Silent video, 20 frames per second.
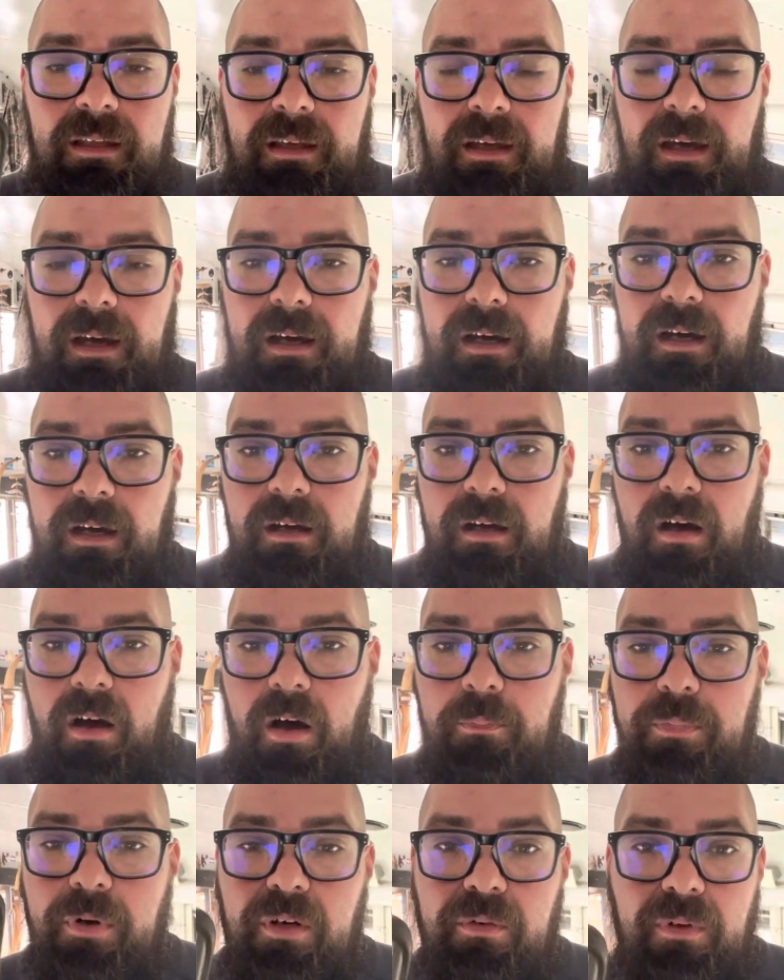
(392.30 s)

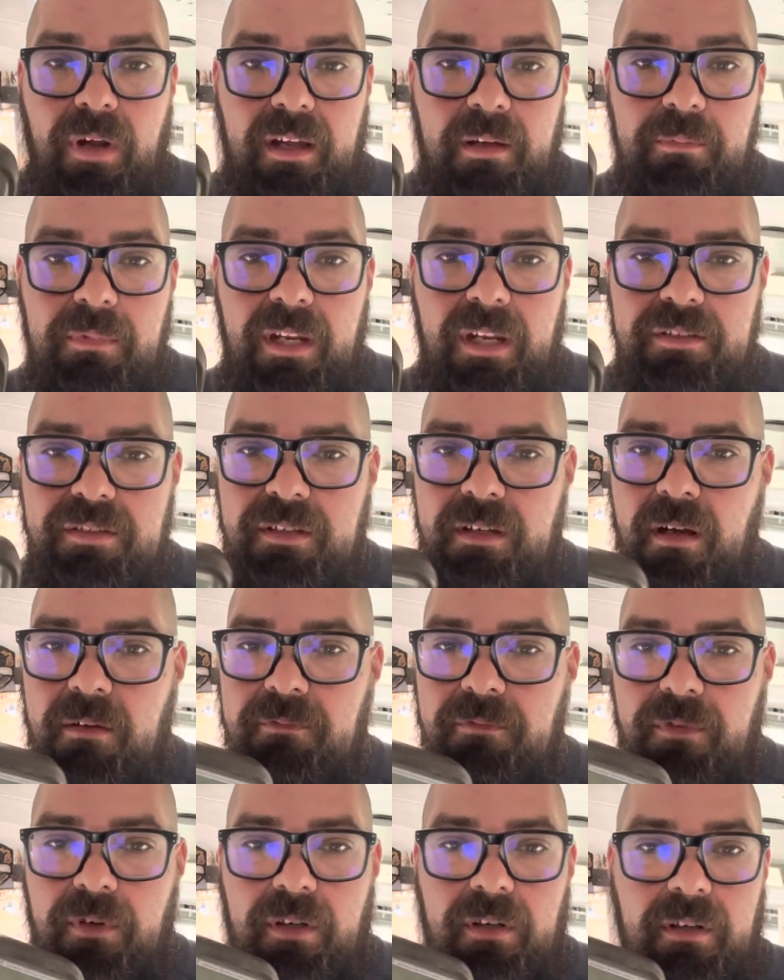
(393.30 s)
I'll put a recommendation up
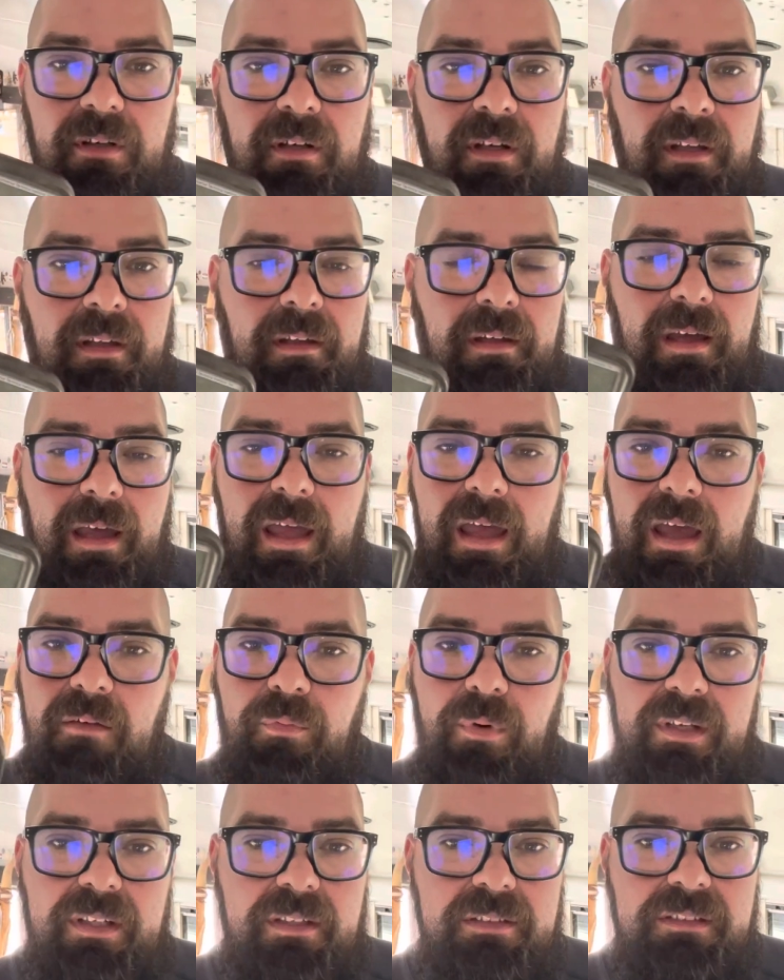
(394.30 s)
for a
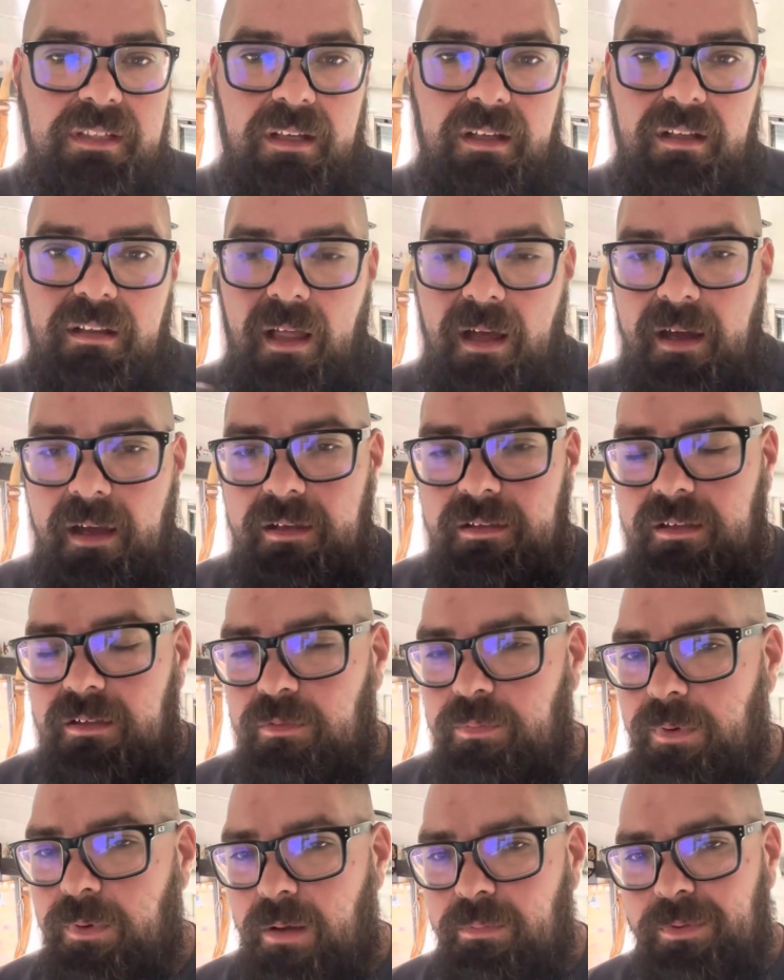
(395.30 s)
halfway decent Klein. It'll
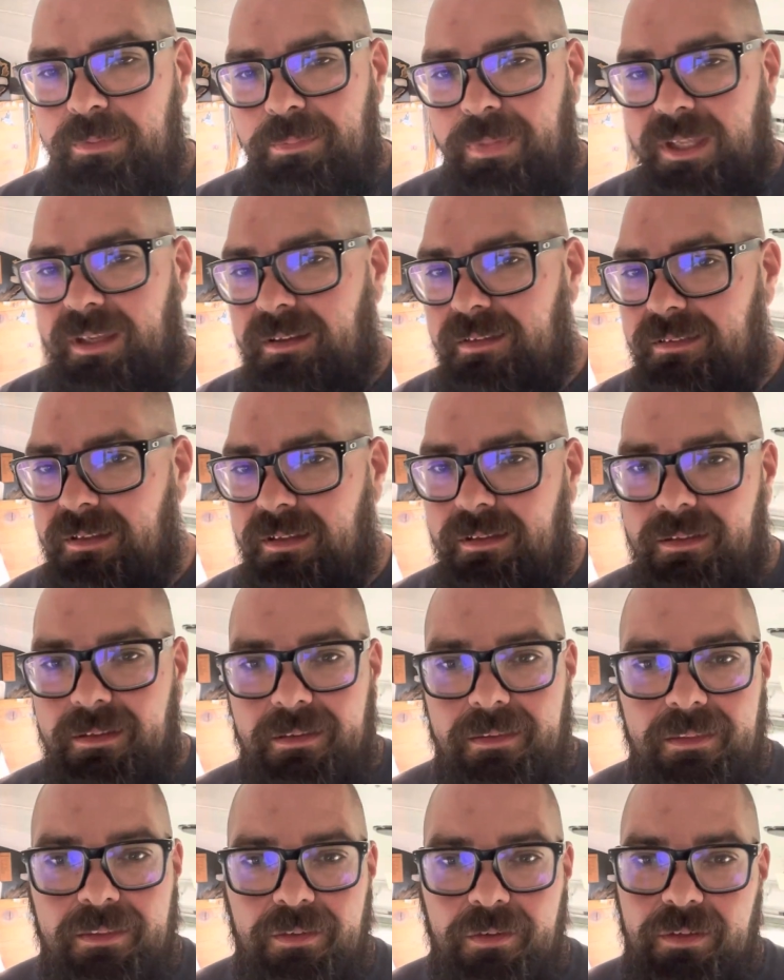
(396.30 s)
probably be in the
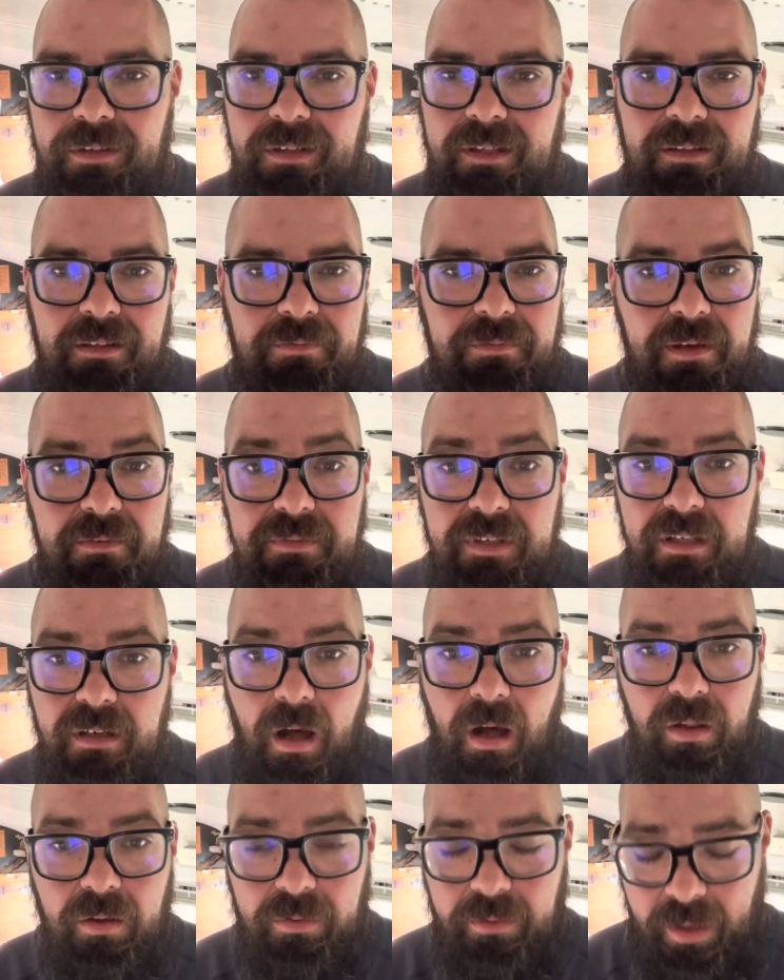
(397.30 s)
$30 to
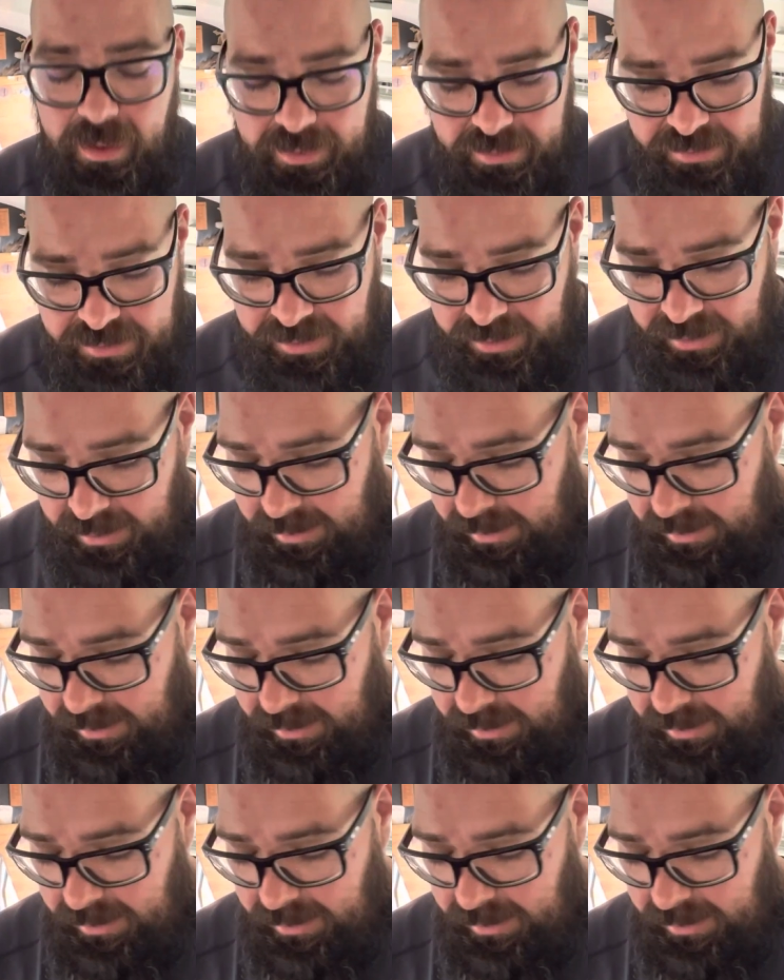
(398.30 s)
$50 range.